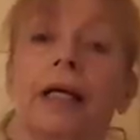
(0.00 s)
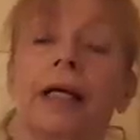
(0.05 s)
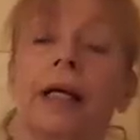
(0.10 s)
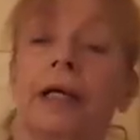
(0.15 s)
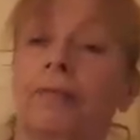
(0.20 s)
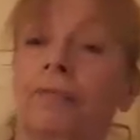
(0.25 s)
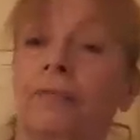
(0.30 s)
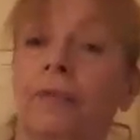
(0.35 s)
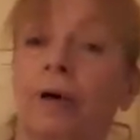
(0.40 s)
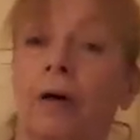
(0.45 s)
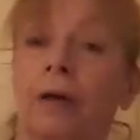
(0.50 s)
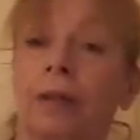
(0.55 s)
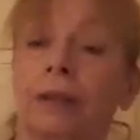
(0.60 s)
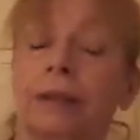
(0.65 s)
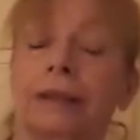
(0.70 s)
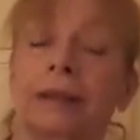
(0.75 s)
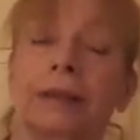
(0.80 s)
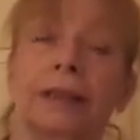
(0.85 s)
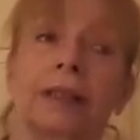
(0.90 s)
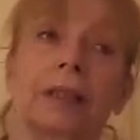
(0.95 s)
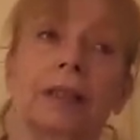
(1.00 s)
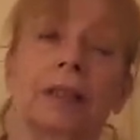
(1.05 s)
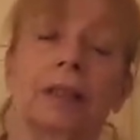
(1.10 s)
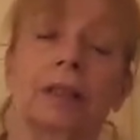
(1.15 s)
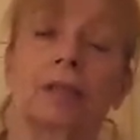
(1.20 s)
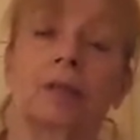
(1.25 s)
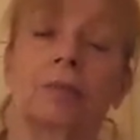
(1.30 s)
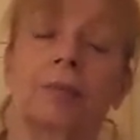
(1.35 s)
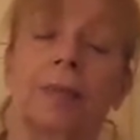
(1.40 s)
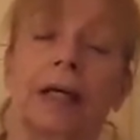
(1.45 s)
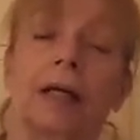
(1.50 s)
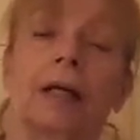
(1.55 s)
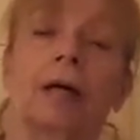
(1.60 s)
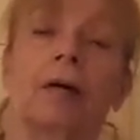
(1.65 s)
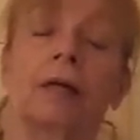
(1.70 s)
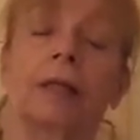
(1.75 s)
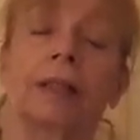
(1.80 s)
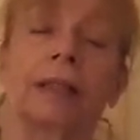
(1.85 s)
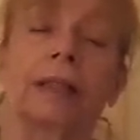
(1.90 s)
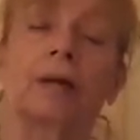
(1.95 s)
If not, there'll be
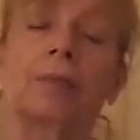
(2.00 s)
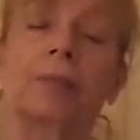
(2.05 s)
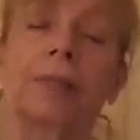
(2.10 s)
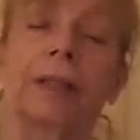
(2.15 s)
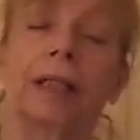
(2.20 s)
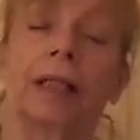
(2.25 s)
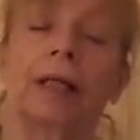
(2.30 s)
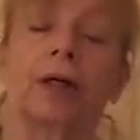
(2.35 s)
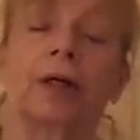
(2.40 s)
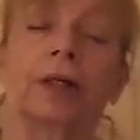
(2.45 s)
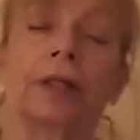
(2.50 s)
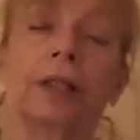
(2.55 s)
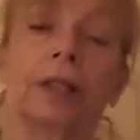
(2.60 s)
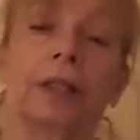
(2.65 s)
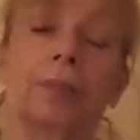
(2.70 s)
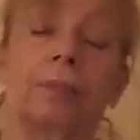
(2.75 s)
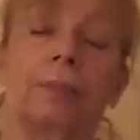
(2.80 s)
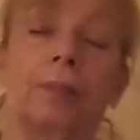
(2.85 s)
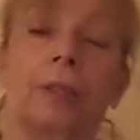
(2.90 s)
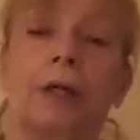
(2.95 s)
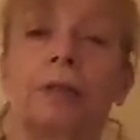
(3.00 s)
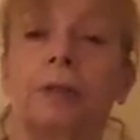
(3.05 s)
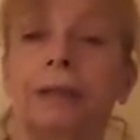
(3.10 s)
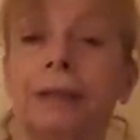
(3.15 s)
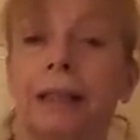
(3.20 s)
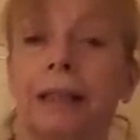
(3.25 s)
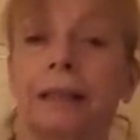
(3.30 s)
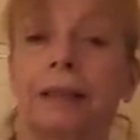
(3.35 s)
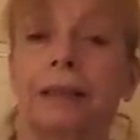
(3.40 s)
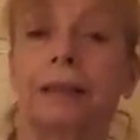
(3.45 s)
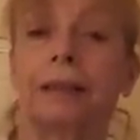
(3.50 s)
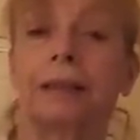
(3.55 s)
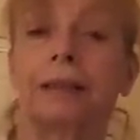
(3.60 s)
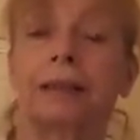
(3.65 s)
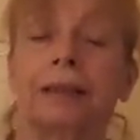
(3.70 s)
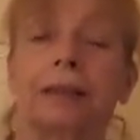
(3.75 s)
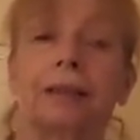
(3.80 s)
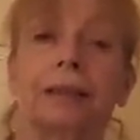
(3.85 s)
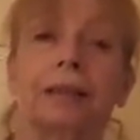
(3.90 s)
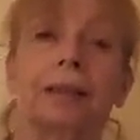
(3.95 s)
other
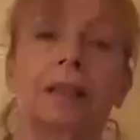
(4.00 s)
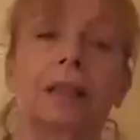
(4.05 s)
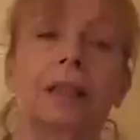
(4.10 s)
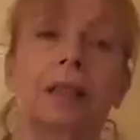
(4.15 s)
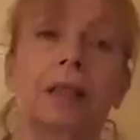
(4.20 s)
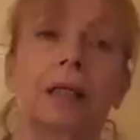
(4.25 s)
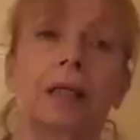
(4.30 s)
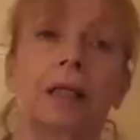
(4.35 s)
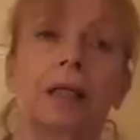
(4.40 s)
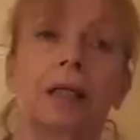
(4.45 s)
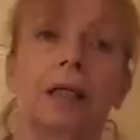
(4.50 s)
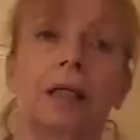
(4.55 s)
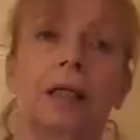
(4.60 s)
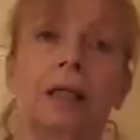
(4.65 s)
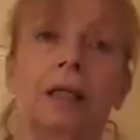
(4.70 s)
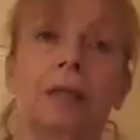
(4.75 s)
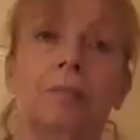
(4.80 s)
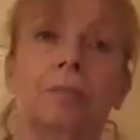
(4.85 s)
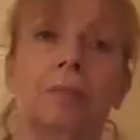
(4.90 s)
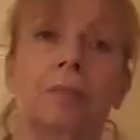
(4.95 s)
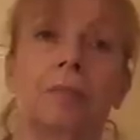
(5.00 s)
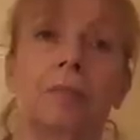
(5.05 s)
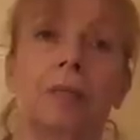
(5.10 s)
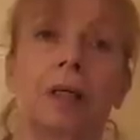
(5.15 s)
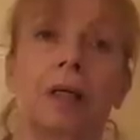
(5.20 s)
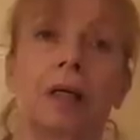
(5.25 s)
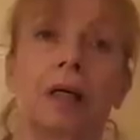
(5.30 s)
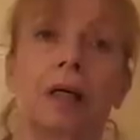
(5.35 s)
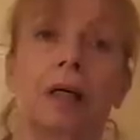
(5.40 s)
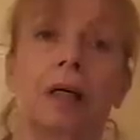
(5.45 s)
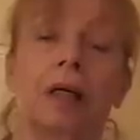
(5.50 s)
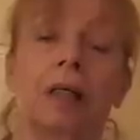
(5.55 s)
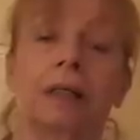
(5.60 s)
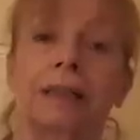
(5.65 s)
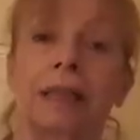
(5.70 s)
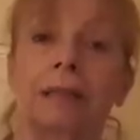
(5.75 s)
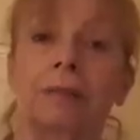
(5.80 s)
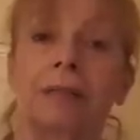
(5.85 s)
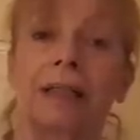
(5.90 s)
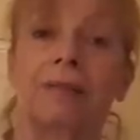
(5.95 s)
protests. I
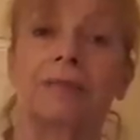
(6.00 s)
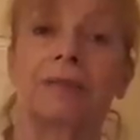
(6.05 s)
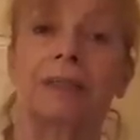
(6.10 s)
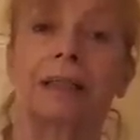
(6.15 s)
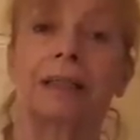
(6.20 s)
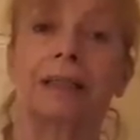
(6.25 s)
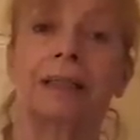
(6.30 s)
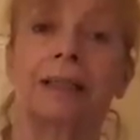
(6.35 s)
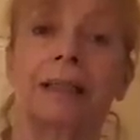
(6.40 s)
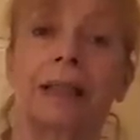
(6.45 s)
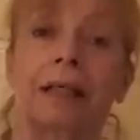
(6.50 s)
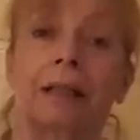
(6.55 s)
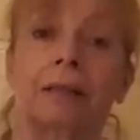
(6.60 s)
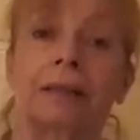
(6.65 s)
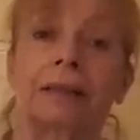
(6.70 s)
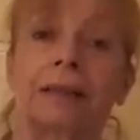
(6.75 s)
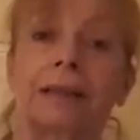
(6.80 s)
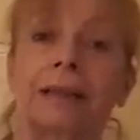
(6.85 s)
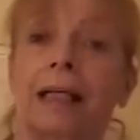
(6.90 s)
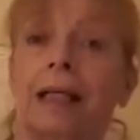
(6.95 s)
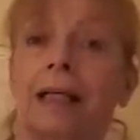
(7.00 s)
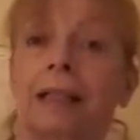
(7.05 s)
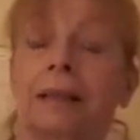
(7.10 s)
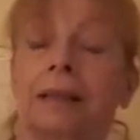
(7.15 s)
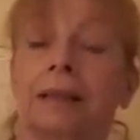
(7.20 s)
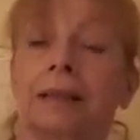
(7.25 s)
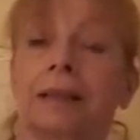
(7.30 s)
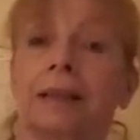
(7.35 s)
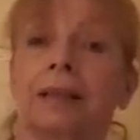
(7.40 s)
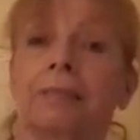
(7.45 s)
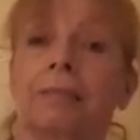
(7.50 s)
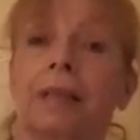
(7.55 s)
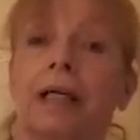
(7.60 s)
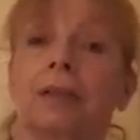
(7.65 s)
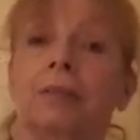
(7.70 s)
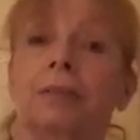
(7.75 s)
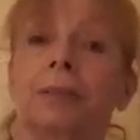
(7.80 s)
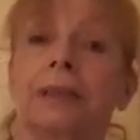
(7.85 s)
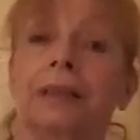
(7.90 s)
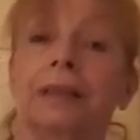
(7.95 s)
don't have the details to hand at the
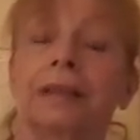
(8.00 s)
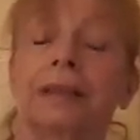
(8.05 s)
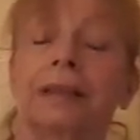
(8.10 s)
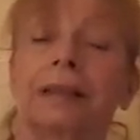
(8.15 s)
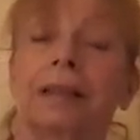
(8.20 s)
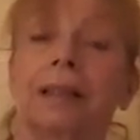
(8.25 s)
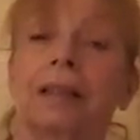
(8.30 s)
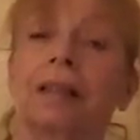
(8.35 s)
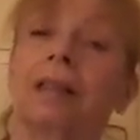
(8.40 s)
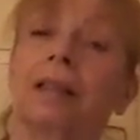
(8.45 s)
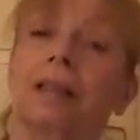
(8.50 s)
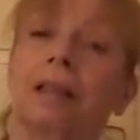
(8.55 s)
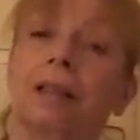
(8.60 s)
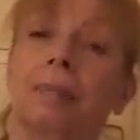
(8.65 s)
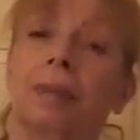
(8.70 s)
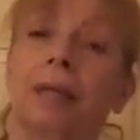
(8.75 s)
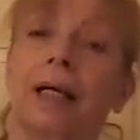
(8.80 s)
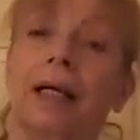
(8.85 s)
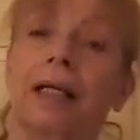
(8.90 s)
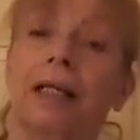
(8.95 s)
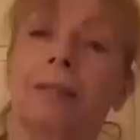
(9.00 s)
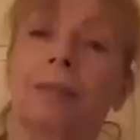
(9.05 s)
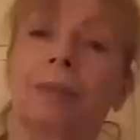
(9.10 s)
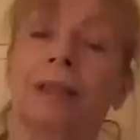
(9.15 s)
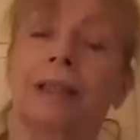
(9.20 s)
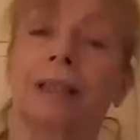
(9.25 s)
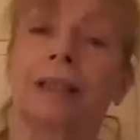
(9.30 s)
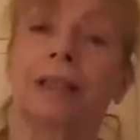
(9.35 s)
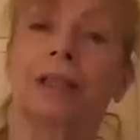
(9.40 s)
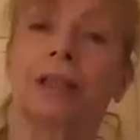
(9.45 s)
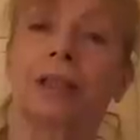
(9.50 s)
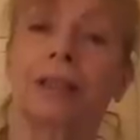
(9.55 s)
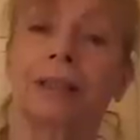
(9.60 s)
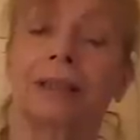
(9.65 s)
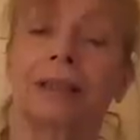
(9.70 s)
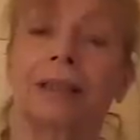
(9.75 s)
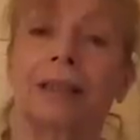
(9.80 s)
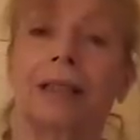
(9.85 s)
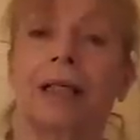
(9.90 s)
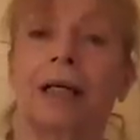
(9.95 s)
moment, but anybody
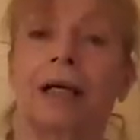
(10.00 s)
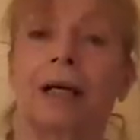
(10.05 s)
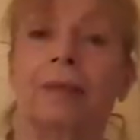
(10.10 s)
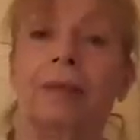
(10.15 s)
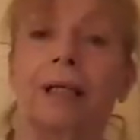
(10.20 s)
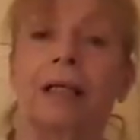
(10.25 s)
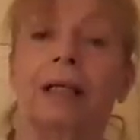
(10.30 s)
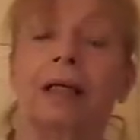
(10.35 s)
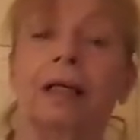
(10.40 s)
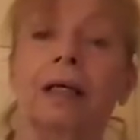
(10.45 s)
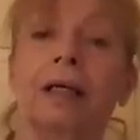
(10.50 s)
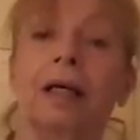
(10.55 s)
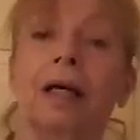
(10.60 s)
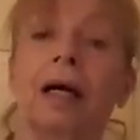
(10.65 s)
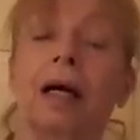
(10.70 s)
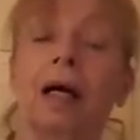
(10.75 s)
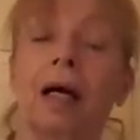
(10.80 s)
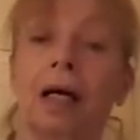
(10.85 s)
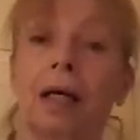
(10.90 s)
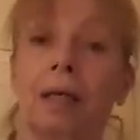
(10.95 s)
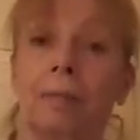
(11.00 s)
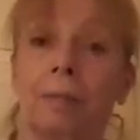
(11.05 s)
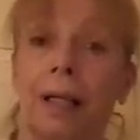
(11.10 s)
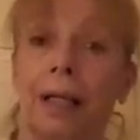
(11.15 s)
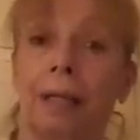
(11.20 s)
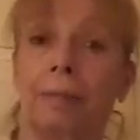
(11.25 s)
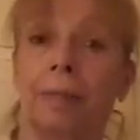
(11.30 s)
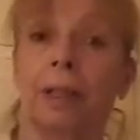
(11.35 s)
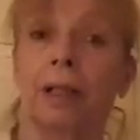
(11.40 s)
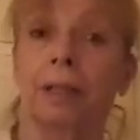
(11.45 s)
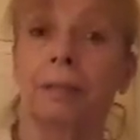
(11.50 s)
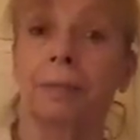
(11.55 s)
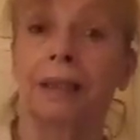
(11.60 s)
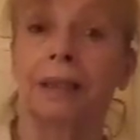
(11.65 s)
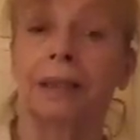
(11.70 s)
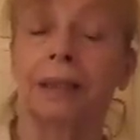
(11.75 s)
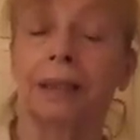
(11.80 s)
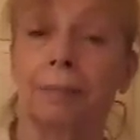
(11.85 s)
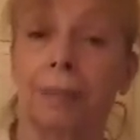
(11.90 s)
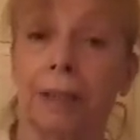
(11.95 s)
interested in going and maybe
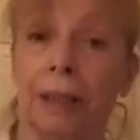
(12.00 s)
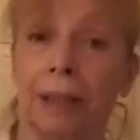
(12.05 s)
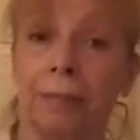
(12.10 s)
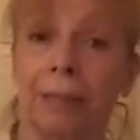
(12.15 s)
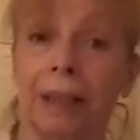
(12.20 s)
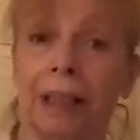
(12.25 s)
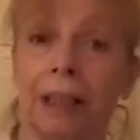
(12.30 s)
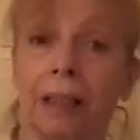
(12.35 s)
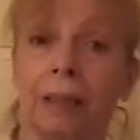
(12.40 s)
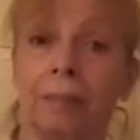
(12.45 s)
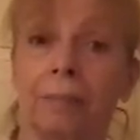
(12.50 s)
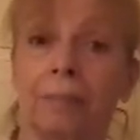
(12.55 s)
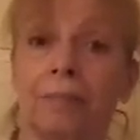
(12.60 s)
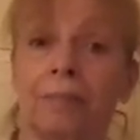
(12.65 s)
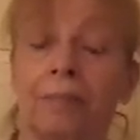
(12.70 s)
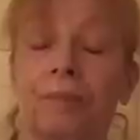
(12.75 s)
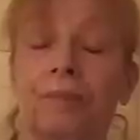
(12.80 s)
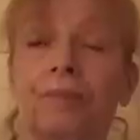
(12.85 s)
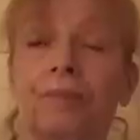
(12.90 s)
coming to Birmingham